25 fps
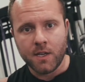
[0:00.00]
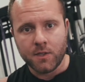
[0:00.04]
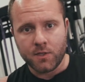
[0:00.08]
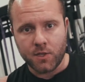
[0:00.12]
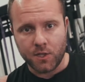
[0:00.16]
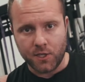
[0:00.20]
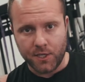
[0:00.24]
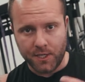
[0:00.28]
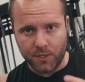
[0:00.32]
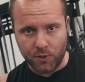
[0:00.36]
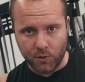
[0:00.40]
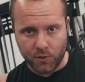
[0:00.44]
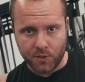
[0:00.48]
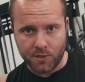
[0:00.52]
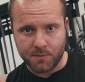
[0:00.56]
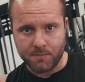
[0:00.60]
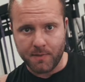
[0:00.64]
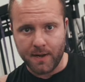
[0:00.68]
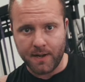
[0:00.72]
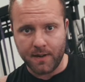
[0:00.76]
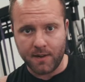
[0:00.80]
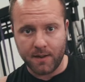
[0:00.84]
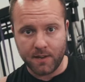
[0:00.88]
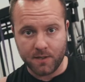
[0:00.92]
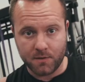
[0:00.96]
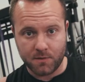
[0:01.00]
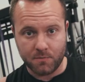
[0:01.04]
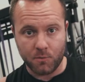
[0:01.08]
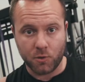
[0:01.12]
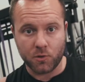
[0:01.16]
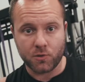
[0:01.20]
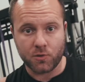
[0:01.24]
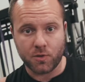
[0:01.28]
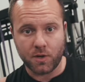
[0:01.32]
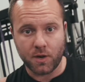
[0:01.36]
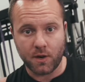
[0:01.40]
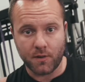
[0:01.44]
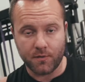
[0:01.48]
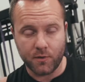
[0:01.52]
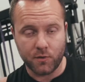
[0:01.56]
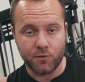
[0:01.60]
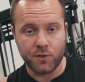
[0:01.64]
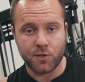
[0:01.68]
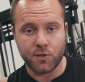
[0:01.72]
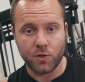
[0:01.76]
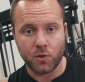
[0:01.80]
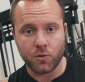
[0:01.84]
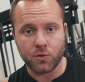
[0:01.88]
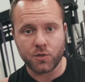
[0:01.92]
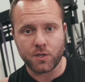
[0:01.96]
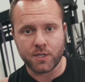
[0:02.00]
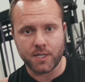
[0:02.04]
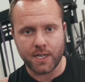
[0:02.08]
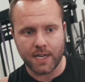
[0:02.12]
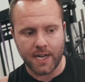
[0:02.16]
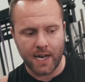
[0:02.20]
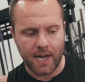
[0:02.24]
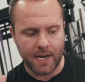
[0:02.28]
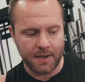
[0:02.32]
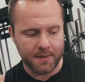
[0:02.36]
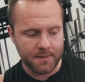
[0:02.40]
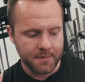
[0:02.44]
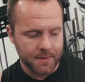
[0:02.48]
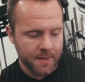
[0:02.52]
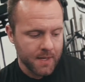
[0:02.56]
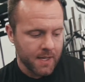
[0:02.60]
to yield as much of the results as you can.